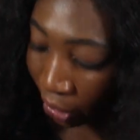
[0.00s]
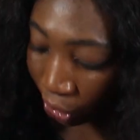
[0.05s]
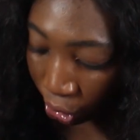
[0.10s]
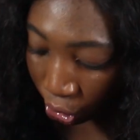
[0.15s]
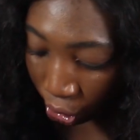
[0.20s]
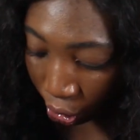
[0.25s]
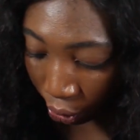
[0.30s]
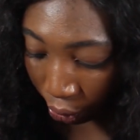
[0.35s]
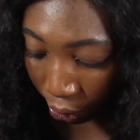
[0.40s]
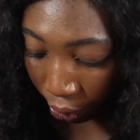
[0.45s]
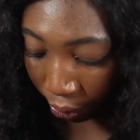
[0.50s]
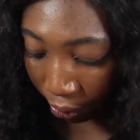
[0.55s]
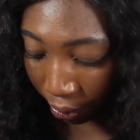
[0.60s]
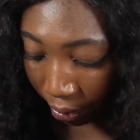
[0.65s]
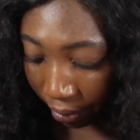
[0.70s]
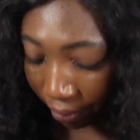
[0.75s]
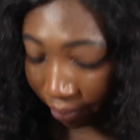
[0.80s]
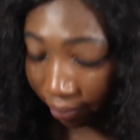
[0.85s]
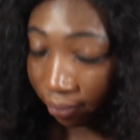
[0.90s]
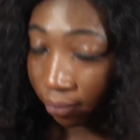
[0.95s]

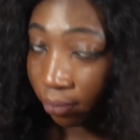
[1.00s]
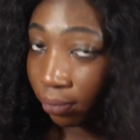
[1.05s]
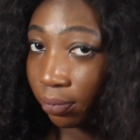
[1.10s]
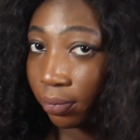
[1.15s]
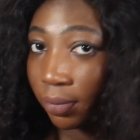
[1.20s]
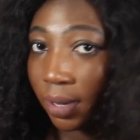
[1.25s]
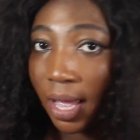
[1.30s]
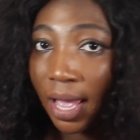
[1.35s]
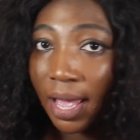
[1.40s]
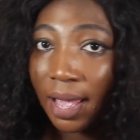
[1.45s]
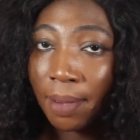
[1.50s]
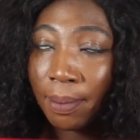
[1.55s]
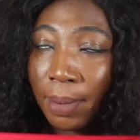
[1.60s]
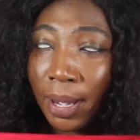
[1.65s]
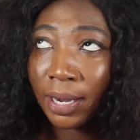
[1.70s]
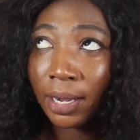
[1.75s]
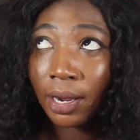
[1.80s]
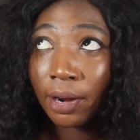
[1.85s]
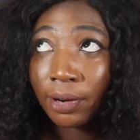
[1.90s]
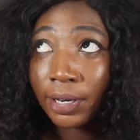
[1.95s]
So,
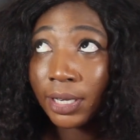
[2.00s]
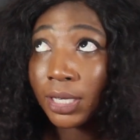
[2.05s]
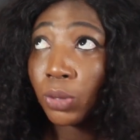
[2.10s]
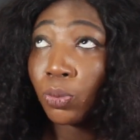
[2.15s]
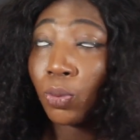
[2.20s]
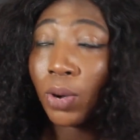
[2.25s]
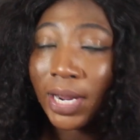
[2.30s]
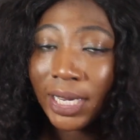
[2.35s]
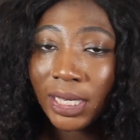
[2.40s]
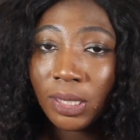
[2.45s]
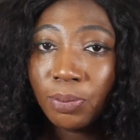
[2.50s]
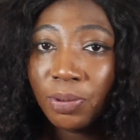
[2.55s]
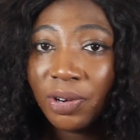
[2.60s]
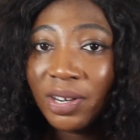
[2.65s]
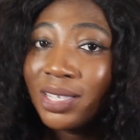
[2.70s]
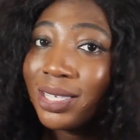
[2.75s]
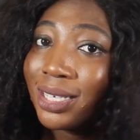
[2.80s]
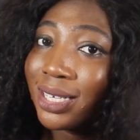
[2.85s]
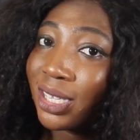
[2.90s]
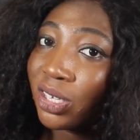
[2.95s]
Ankara is wax
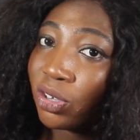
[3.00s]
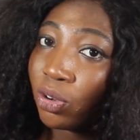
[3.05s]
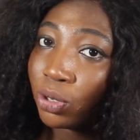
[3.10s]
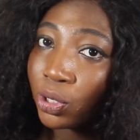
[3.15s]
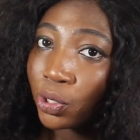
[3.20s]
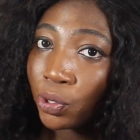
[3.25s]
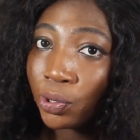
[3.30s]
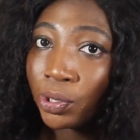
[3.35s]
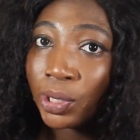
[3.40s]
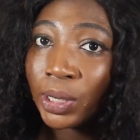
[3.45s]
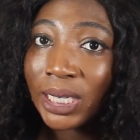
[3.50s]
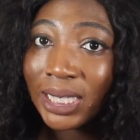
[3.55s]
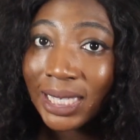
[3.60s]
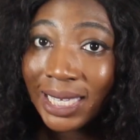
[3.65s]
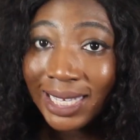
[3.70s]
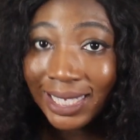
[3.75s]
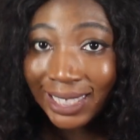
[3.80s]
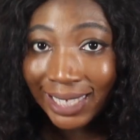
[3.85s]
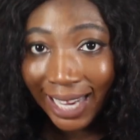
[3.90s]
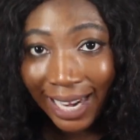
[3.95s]
print. It's also known as
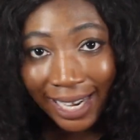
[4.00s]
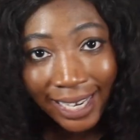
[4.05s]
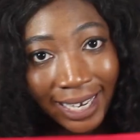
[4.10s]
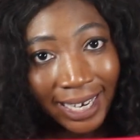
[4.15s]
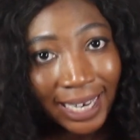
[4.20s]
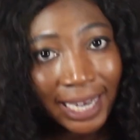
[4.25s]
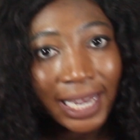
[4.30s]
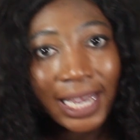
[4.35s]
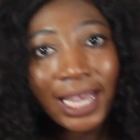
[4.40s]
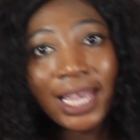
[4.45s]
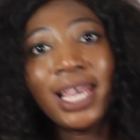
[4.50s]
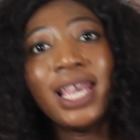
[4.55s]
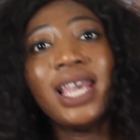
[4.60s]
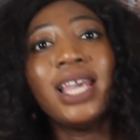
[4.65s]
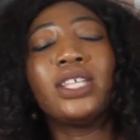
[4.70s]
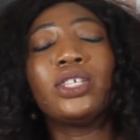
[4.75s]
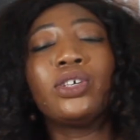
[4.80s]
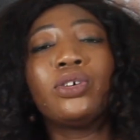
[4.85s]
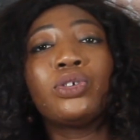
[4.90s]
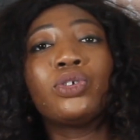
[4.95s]
kitenge.
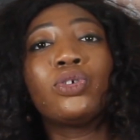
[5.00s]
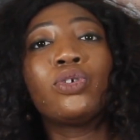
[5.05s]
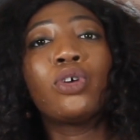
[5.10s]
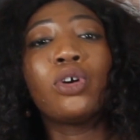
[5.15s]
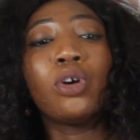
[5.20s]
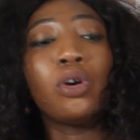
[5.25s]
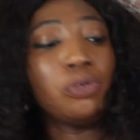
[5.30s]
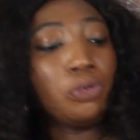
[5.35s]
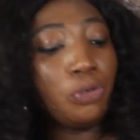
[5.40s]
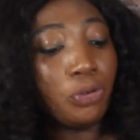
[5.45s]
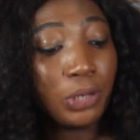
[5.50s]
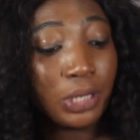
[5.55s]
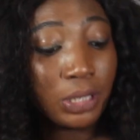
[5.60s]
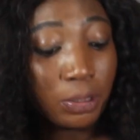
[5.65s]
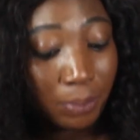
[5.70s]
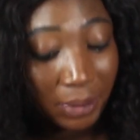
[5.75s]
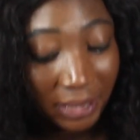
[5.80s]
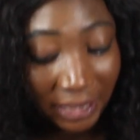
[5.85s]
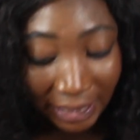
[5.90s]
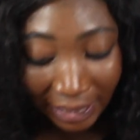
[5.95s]
It's also known
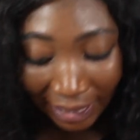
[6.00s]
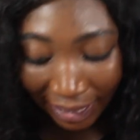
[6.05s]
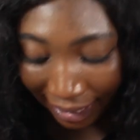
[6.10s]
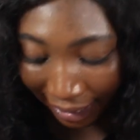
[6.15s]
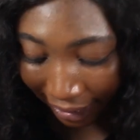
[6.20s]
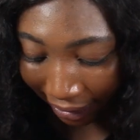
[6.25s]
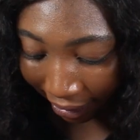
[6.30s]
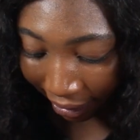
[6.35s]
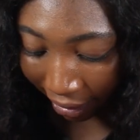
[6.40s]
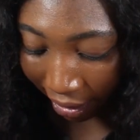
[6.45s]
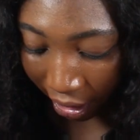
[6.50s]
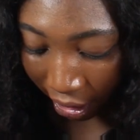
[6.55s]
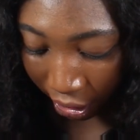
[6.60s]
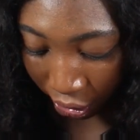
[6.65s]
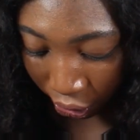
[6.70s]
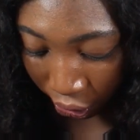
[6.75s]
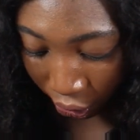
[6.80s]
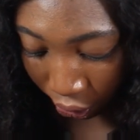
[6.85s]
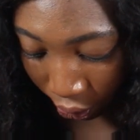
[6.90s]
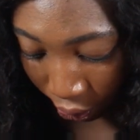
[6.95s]
as batik.
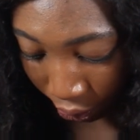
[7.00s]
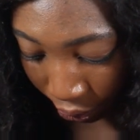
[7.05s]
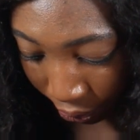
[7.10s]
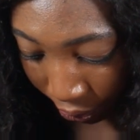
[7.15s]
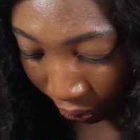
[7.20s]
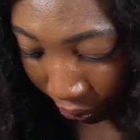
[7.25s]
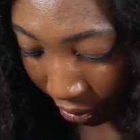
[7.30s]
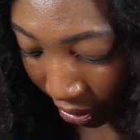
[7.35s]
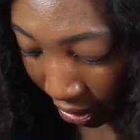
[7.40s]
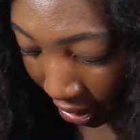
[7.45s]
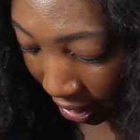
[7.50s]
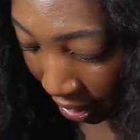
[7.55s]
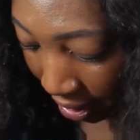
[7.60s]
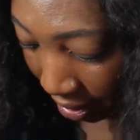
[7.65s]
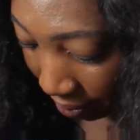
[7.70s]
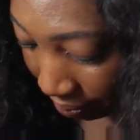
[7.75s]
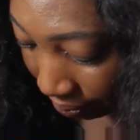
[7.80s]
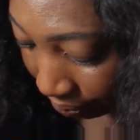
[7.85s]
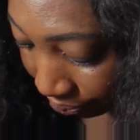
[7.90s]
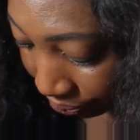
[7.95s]
So,
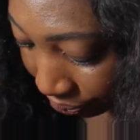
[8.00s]
yeah.